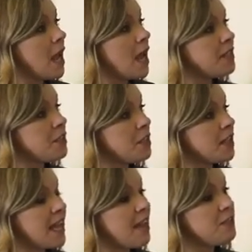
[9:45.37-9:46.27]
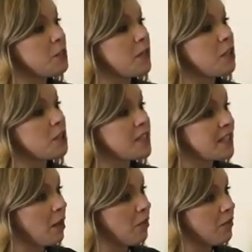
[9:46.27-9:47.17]
And so you're going to have to do it
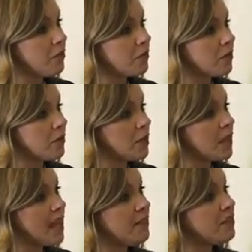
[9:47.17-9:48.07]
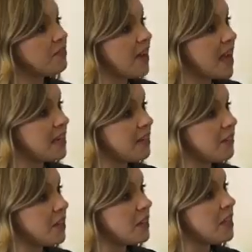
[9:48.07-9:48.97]
yourself. You're going to have to find
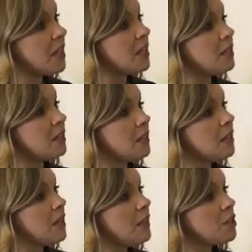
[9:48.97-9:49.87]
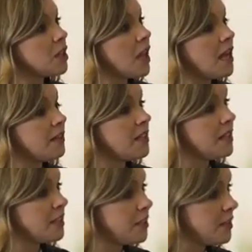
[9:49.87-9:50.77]
everything. There's a lot that
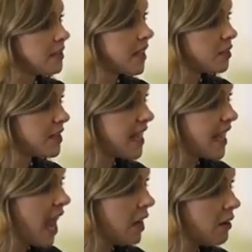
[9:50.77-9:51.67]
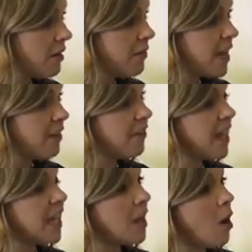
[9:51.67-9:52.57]
interior designers take care of that I
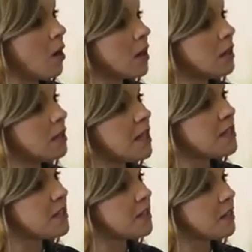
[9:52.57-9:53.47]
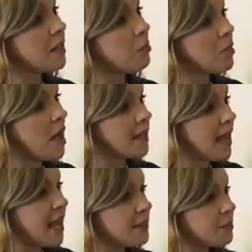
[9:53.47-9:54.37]
feel like aren't necessarily
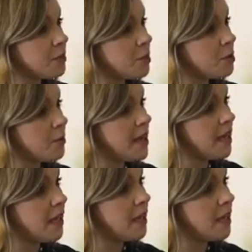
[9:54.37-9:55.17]
broadcast on social media.